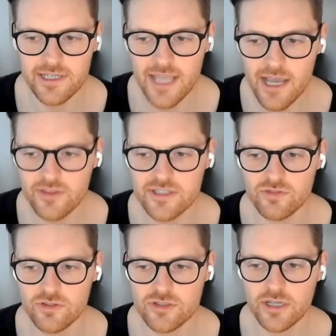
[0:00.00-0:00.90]
Now this
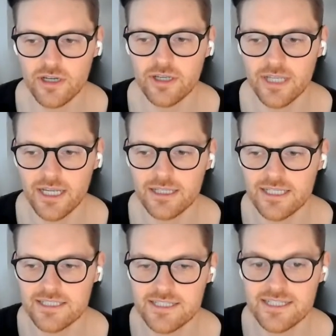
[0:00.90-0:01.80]
feels like, okay, at
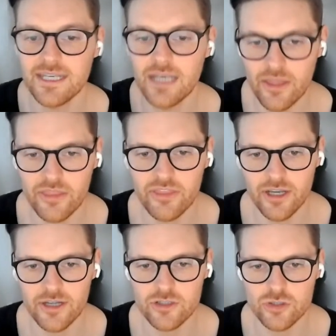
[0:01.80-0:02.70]
least there's another thing
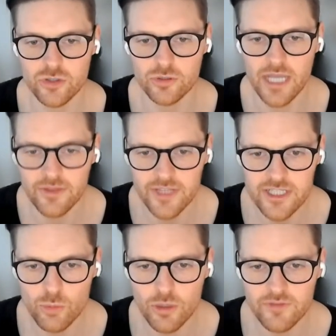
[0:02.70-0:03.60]
I can do now. And that's
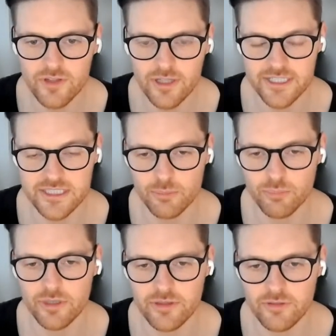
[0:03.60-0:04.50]
why I feel like it's a
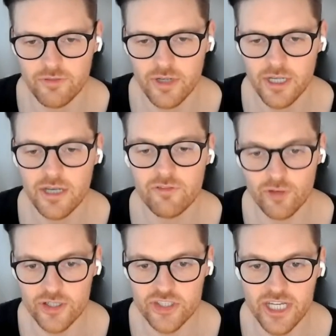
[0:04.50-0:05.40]
breath of
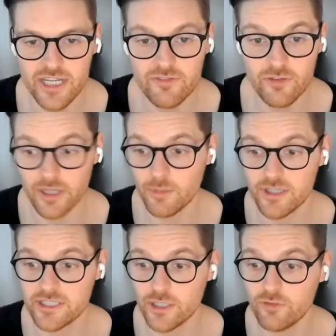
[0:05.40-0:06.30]
fresh air for like
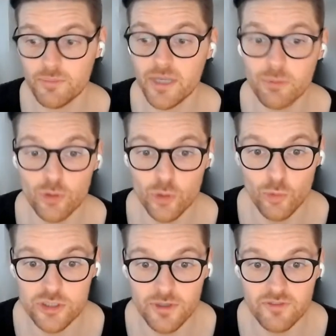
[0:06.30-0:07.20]
myself and people who
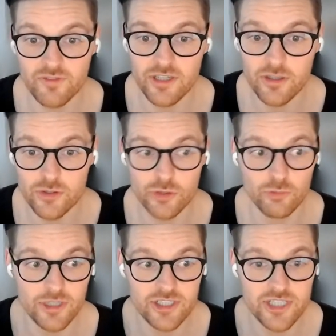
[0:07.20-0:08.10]
watch my videos who
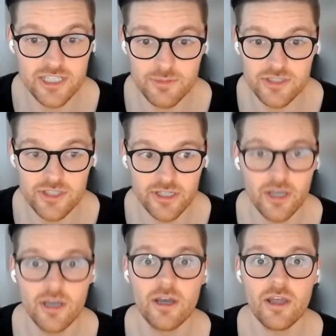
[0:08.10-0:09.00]
reach out to me. It's like,
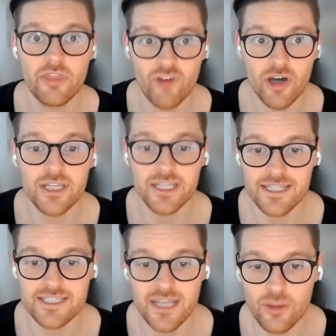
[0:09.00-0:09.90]
finally,
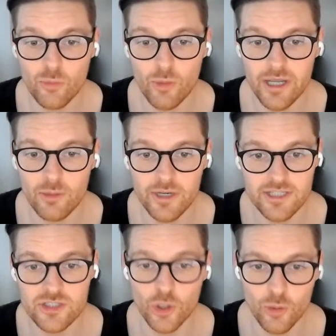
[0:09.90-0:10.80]
there's another way when
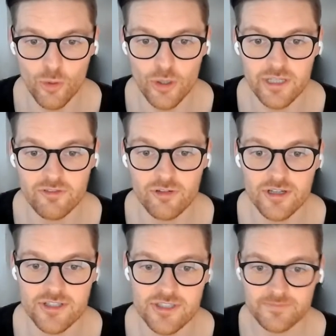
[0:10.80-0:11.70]
it's not working for us.